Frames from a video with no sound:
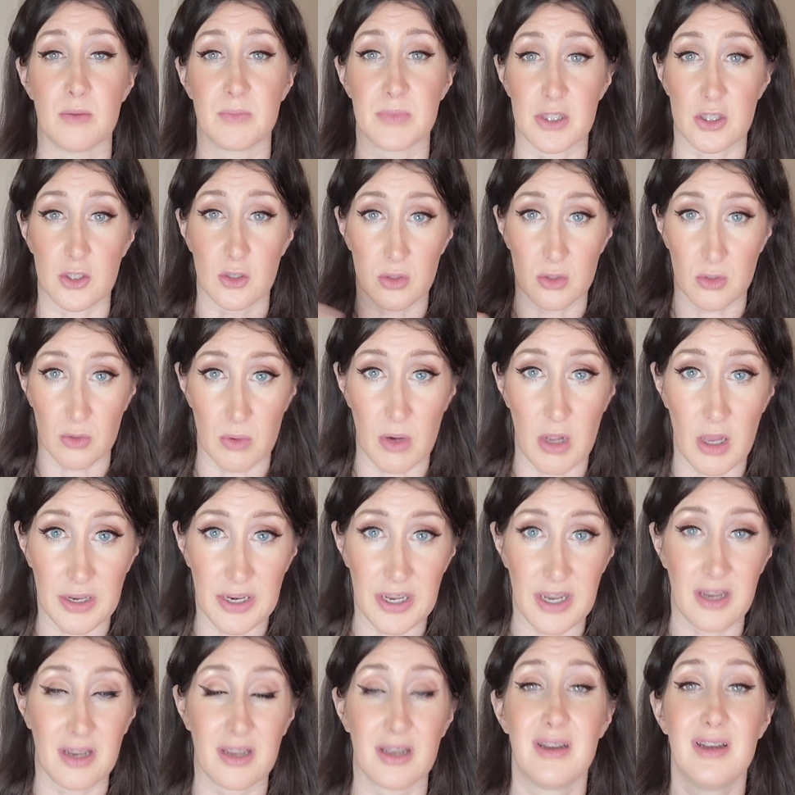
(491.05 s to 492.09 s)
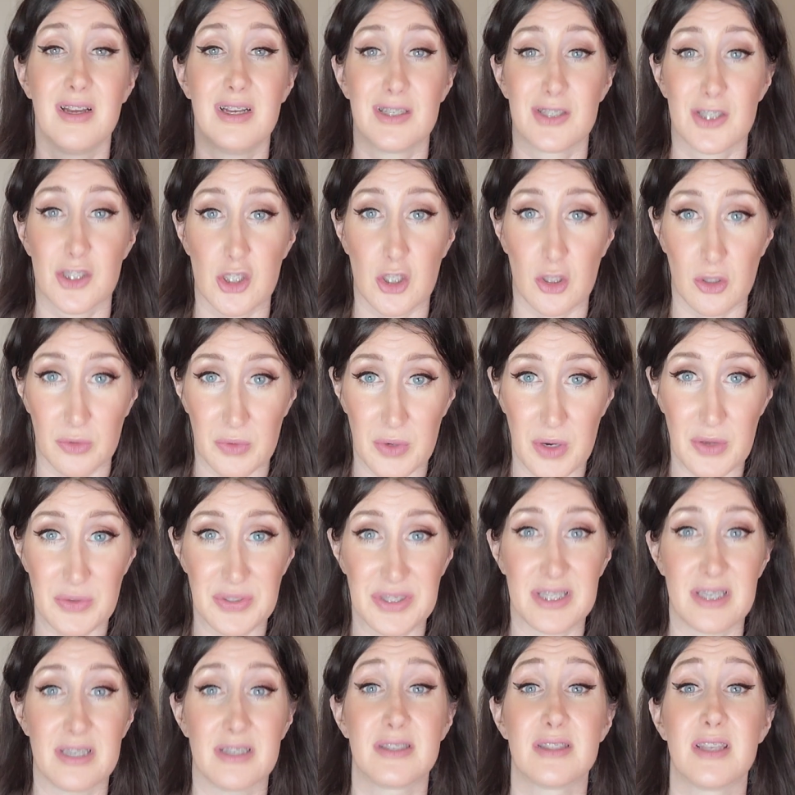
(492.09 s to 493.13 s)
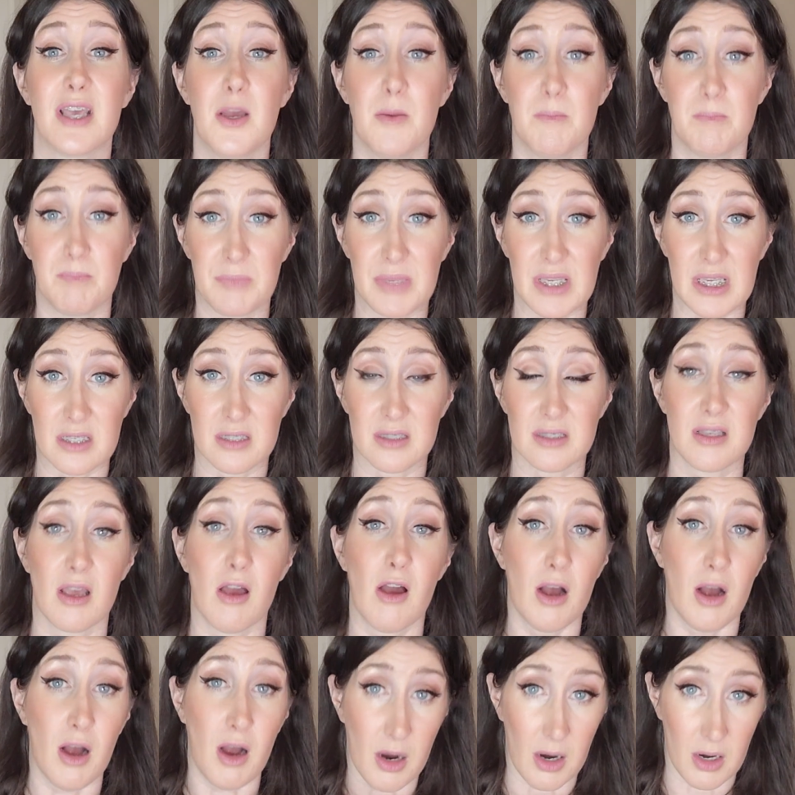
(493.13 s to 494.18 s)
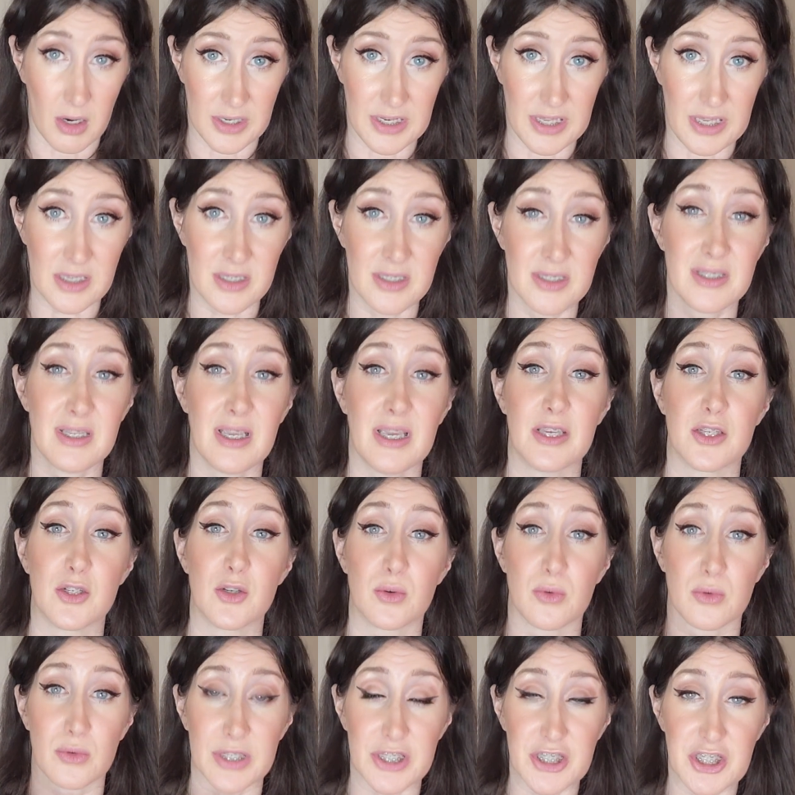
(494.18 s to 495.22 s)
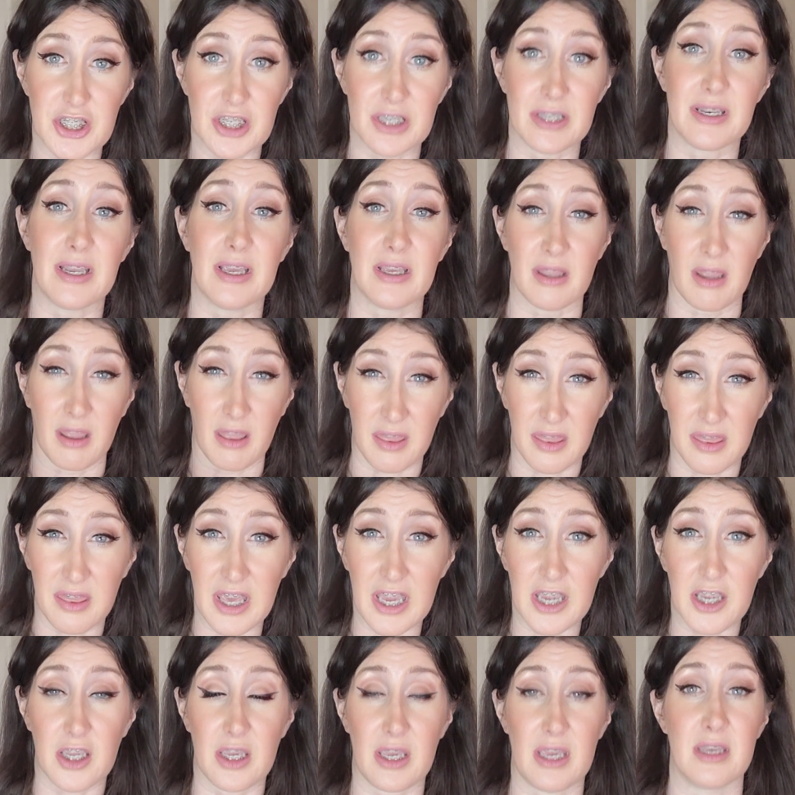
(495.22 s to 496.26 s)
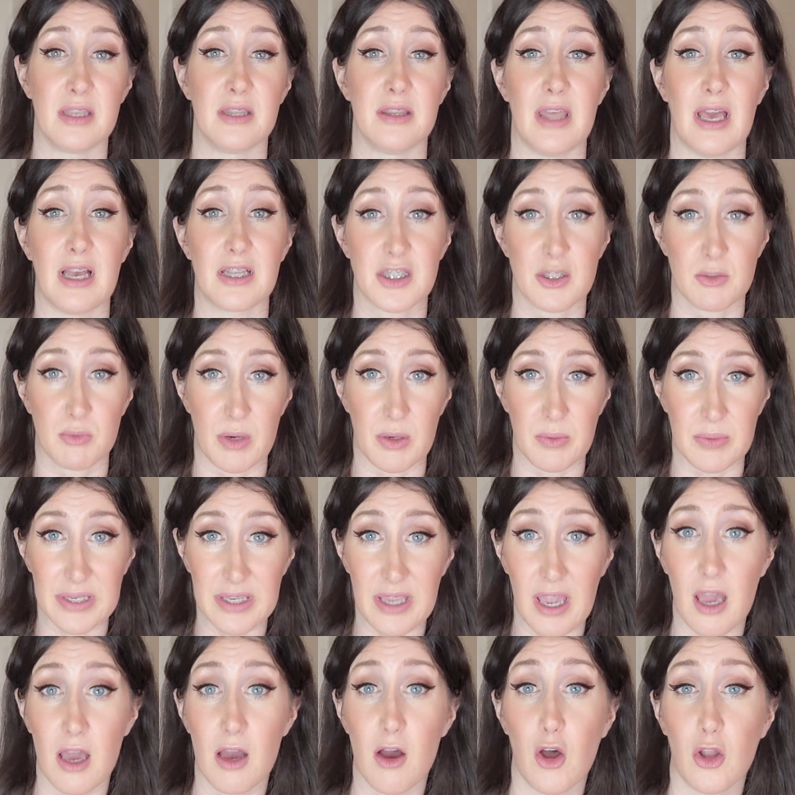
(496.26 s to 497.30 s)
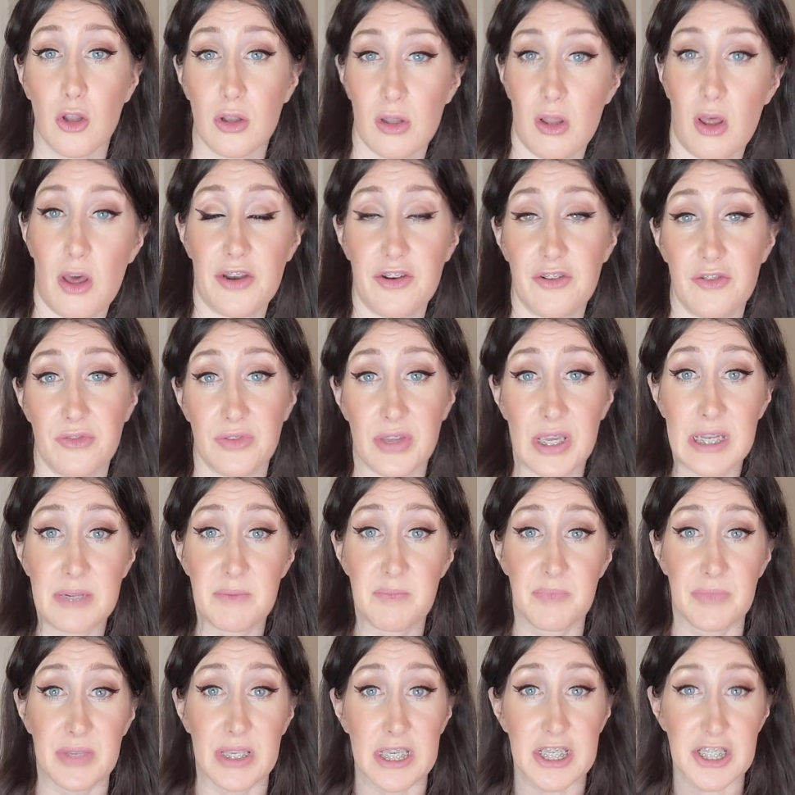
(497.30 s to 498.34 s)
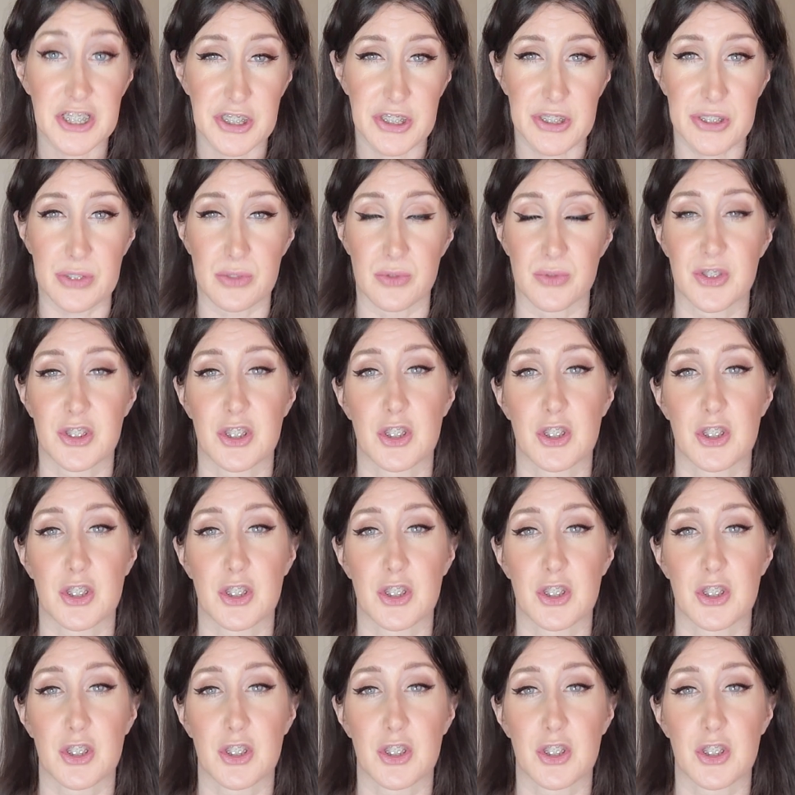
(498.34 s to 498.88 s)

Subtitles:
Sclerotic, sclerosis means hardened and rigid and thick. And that's where we get a lot of issues.